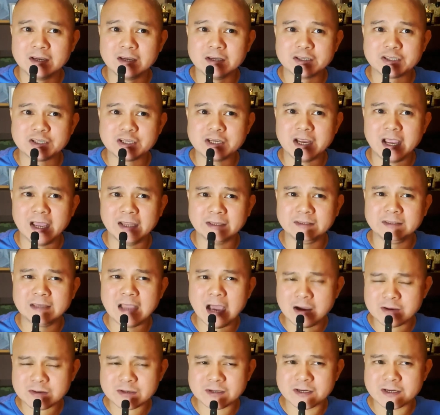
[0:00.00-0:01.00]
she had
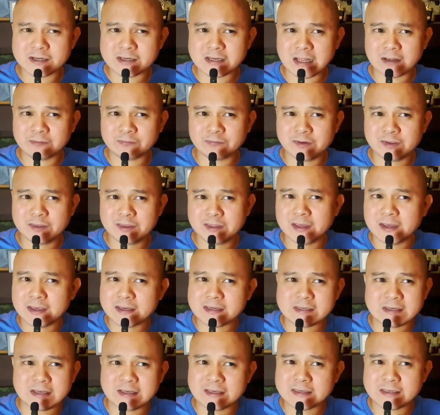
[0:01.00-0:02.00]
doused herself with
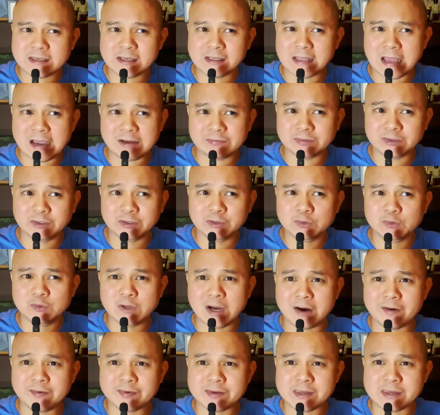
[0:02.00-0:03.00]
this and still after 2
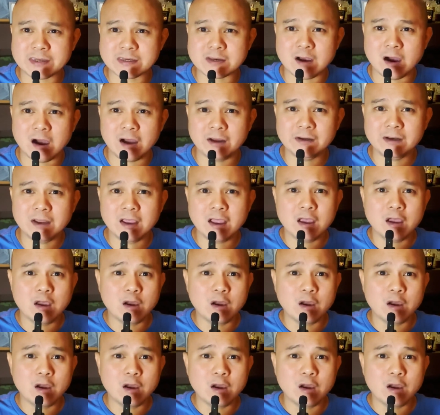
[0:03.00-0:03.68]
hours it's gone.